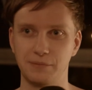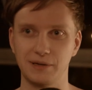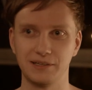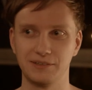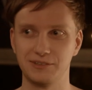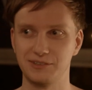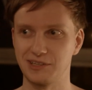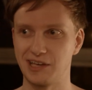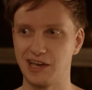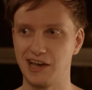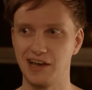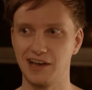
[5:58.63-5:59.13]

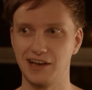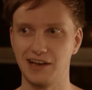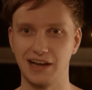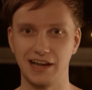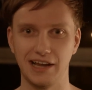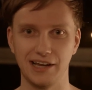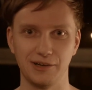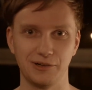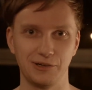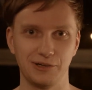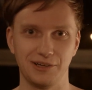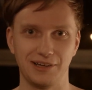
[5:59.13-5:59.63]
But
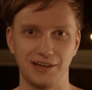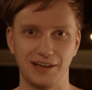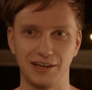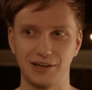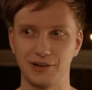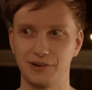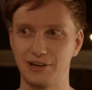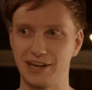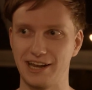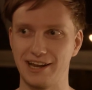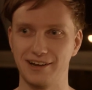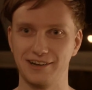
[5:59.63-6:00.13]
I don't
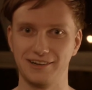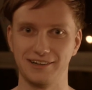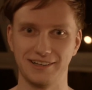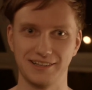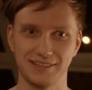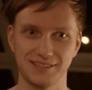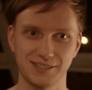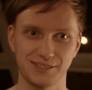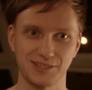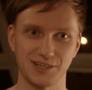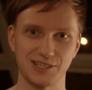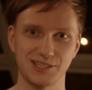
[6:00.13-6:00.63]
care.
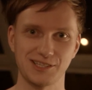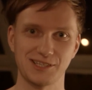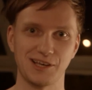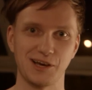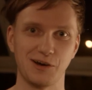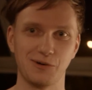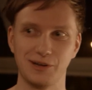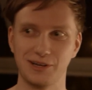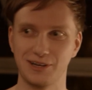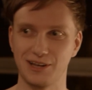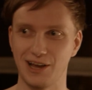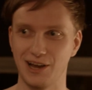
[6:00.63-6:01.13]
That's just
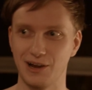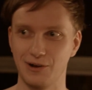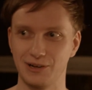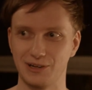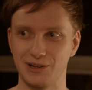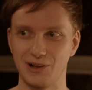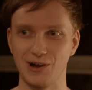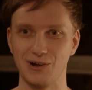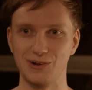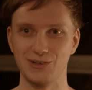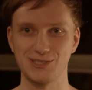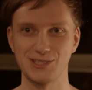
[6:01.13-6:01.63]
how
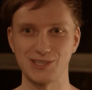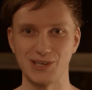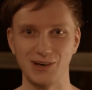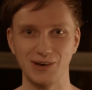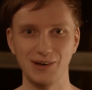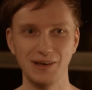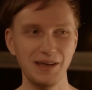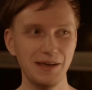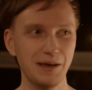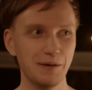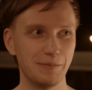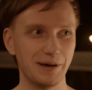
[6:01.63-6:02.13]
it goes. So,
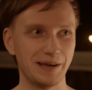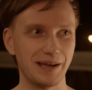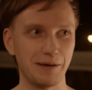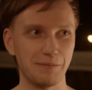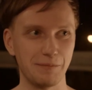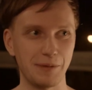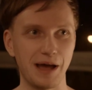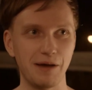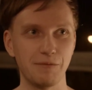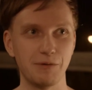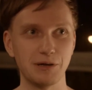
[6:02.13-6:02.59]
but I